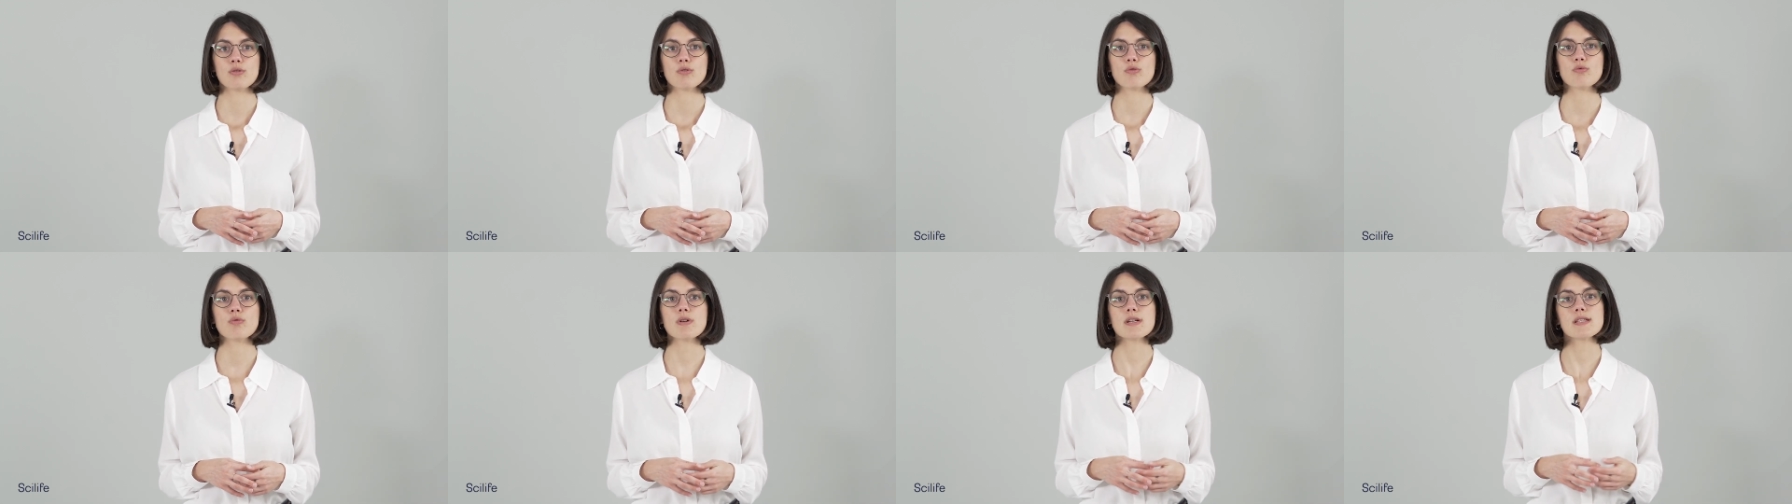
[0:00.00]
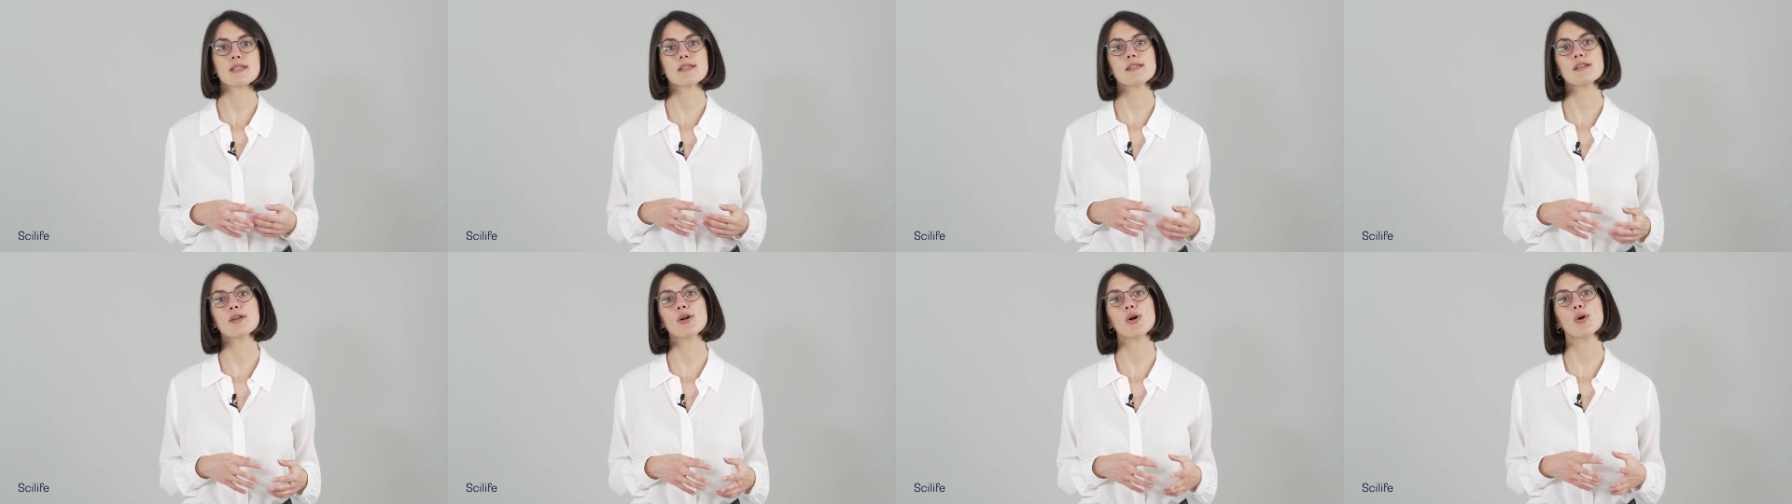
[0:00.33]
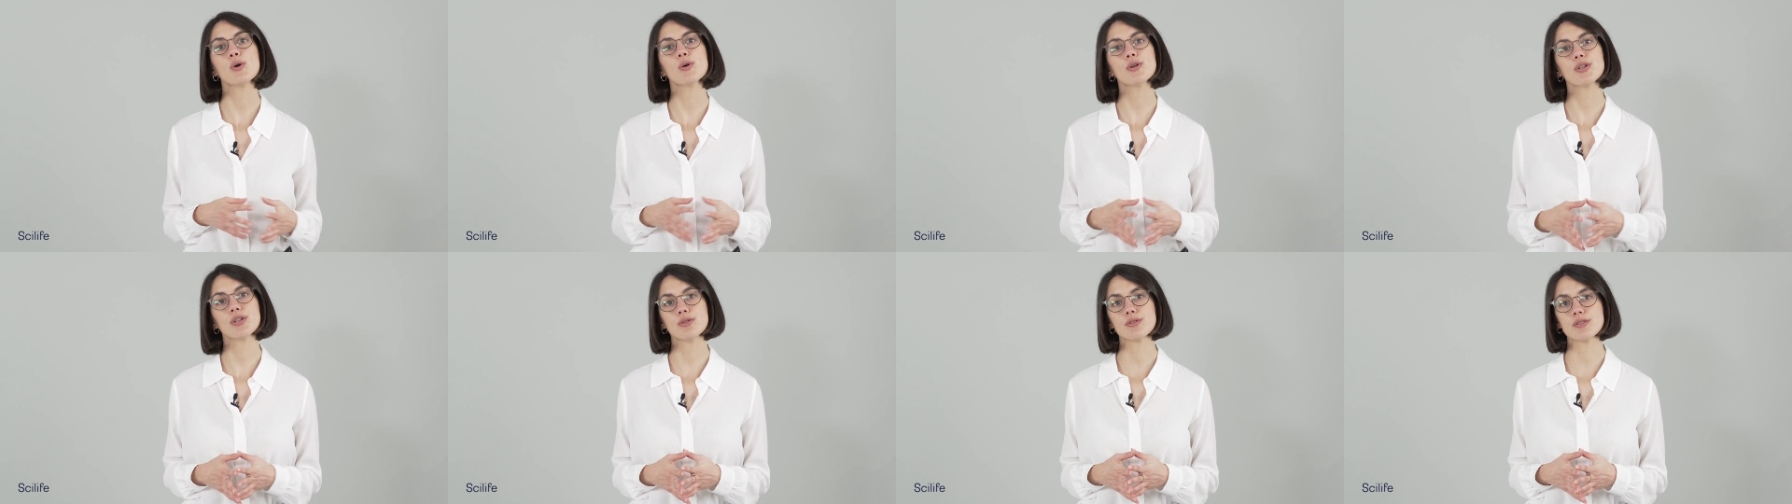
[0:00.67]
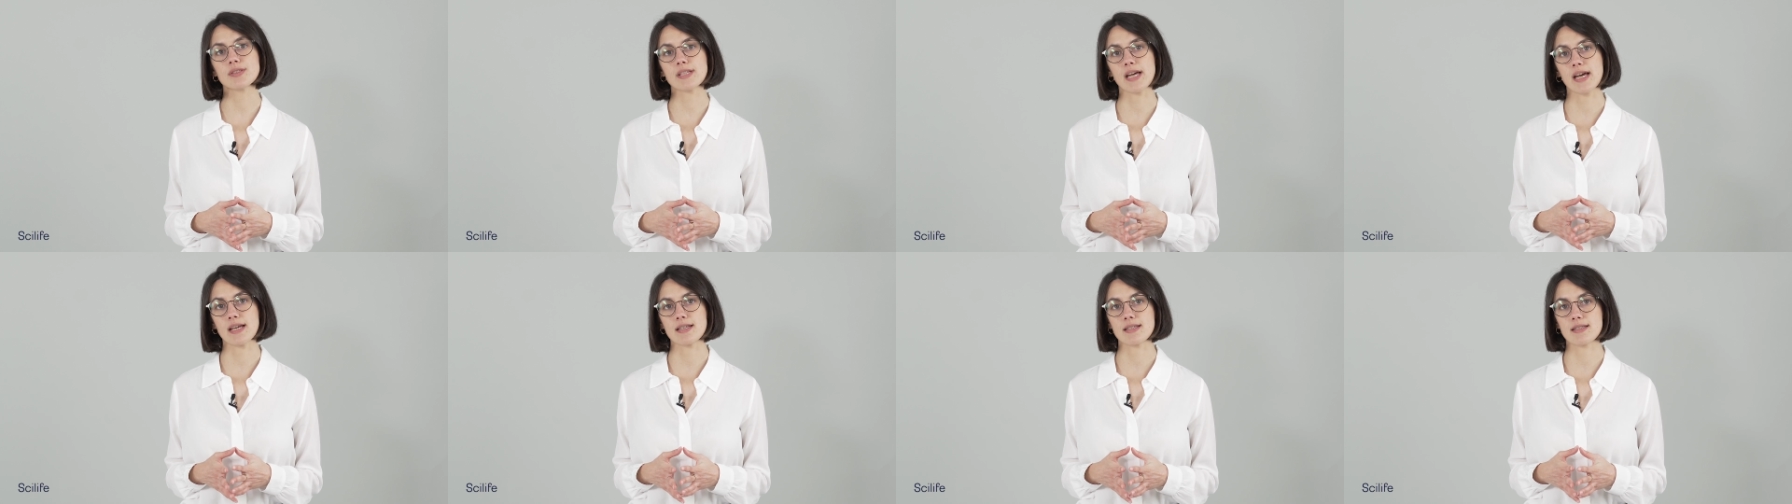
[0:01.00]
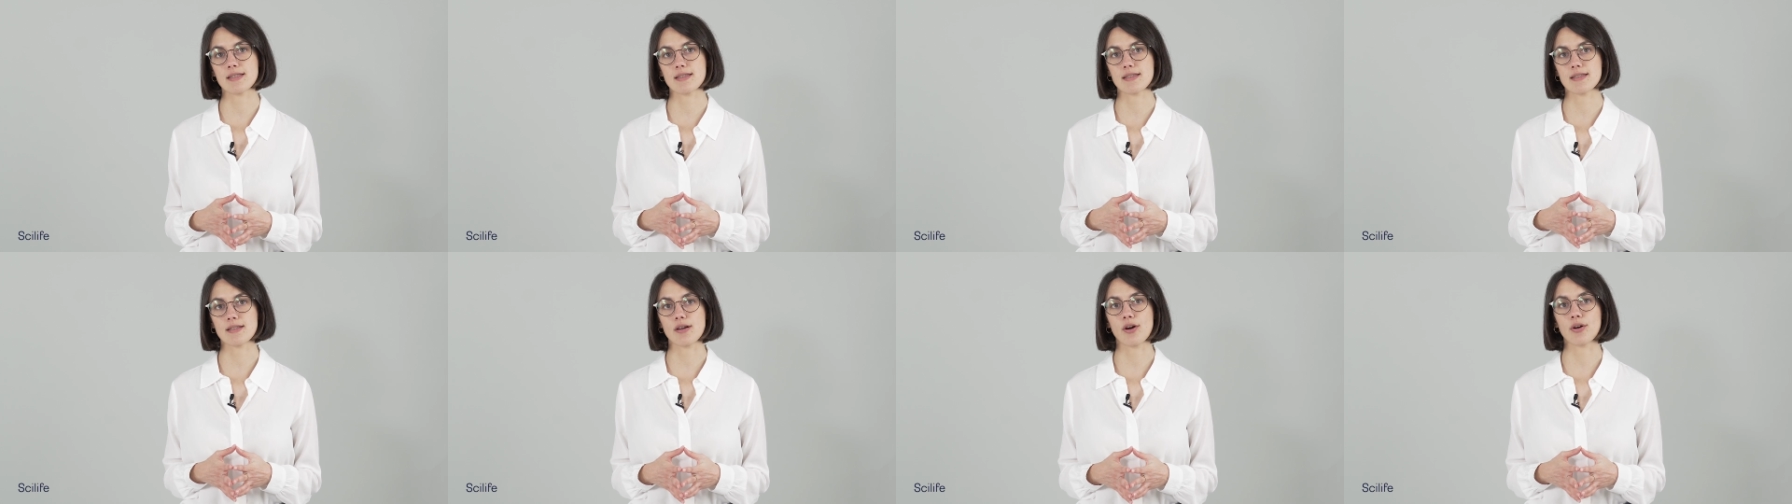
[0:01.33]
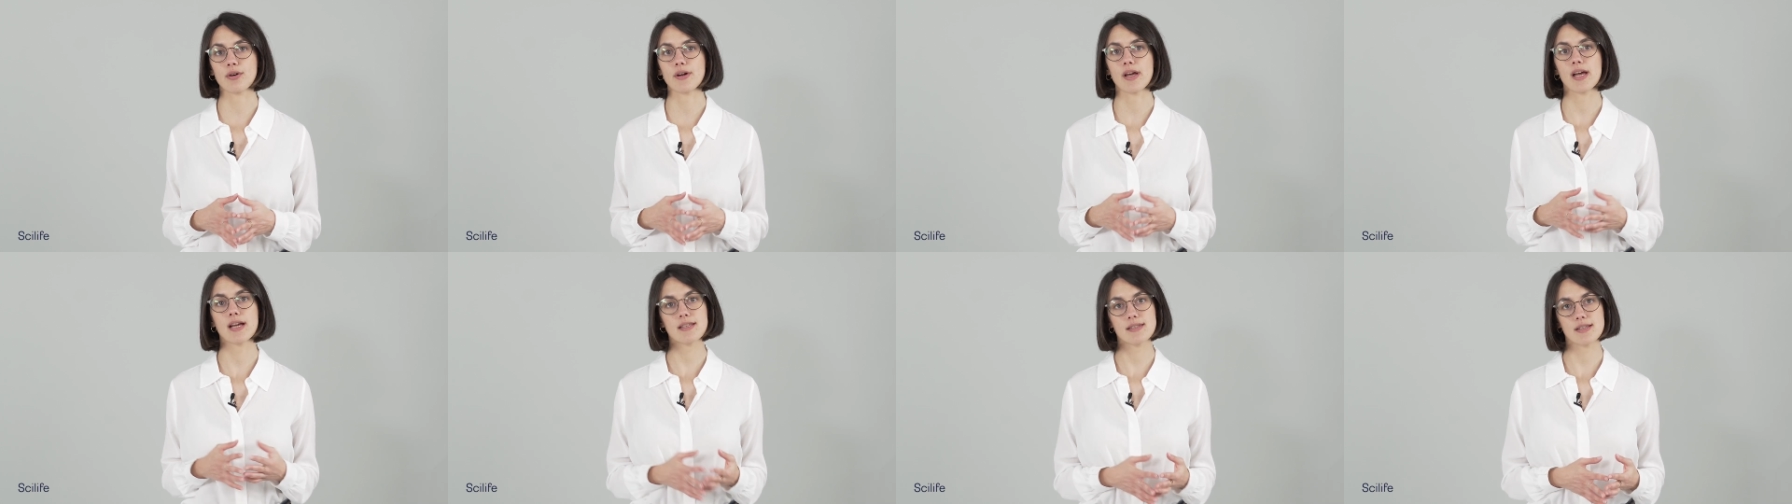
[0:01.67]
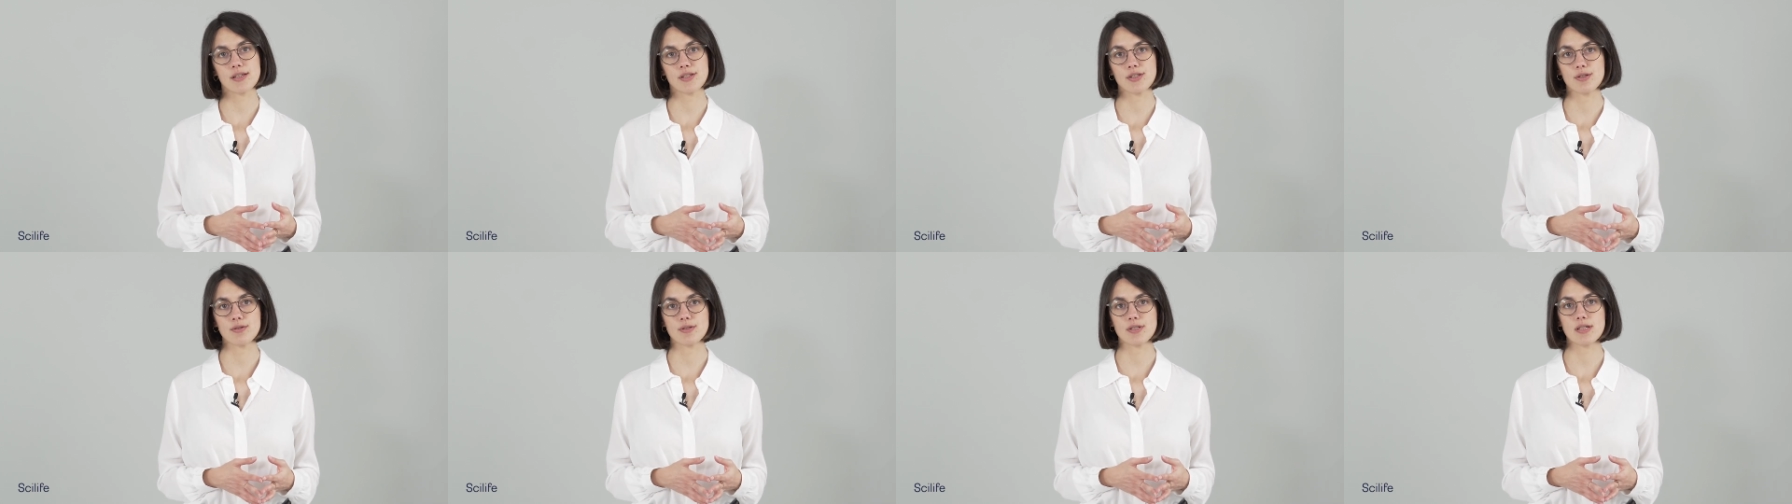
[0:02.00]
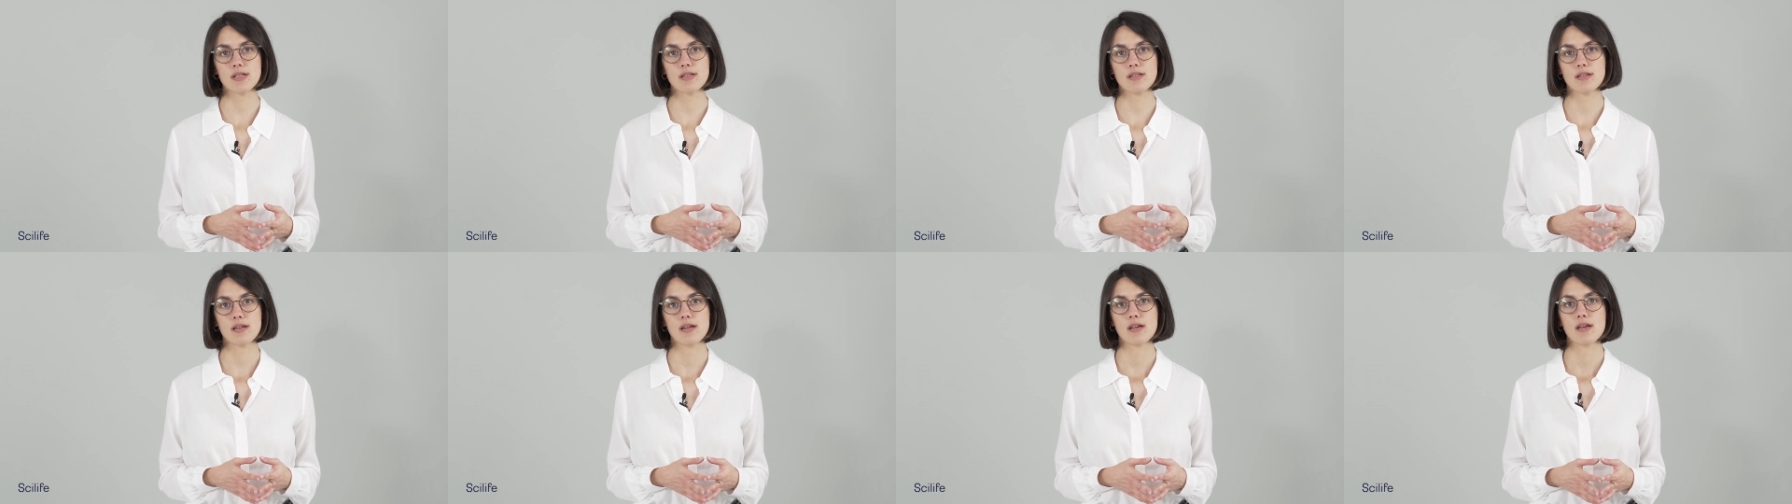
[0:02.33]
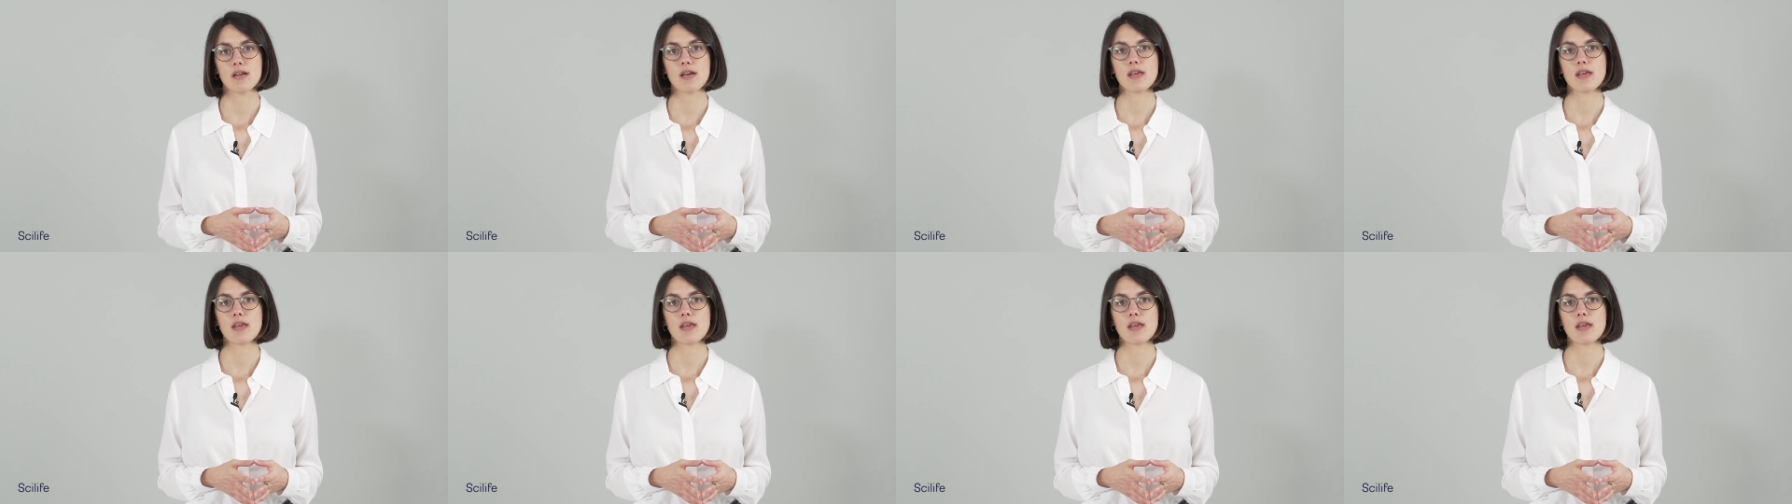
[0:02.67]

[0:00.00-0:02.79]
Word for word: Once the O Q tests are executed,